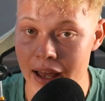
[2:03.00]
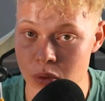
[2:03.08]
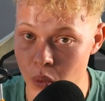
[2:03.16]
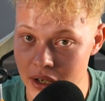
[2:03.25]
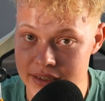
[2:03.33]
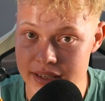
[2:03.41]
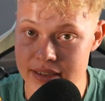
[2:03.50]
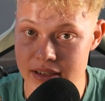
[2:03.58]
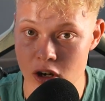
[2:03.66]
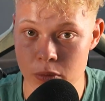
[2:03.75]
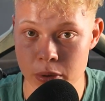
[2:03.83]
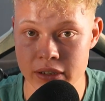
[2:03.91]
And once it's
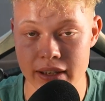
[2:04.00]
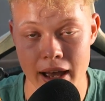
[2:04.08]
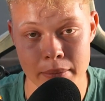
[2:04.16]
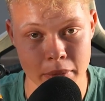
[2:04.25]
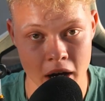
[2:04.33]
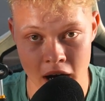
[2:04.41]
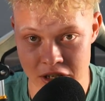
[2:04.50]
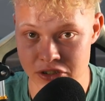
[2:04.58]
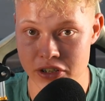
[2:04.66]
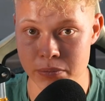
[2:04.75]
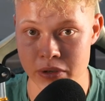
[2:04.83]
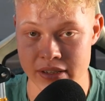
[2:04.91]
opened, I'm
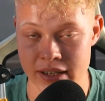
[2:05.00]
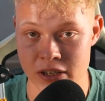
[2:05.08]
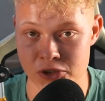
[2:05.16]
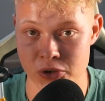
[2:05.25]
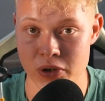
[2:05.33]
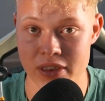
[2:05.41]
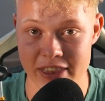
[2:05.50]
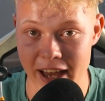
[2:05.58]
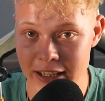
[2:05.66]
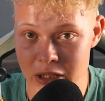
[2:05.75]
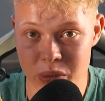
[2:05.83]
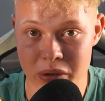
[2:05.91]
100% sure
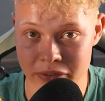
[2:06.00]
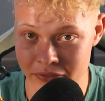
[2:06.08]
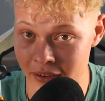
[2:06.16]
that you will